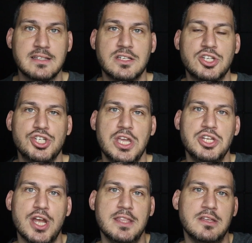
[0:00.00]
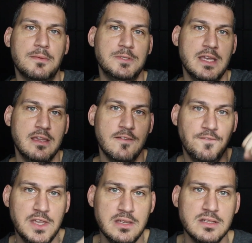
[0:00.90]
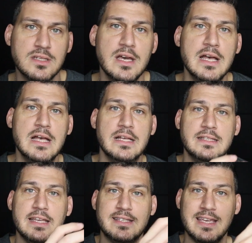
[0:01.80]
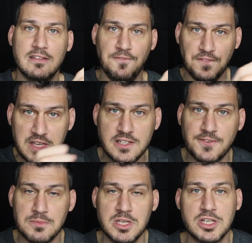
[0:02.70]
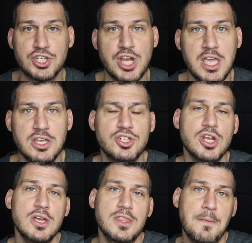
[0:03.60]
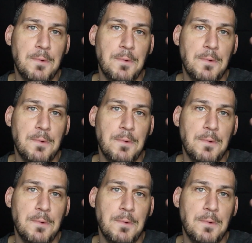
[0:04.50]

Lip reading: Exchange ended up taking fees. They take the fees from the exchange, they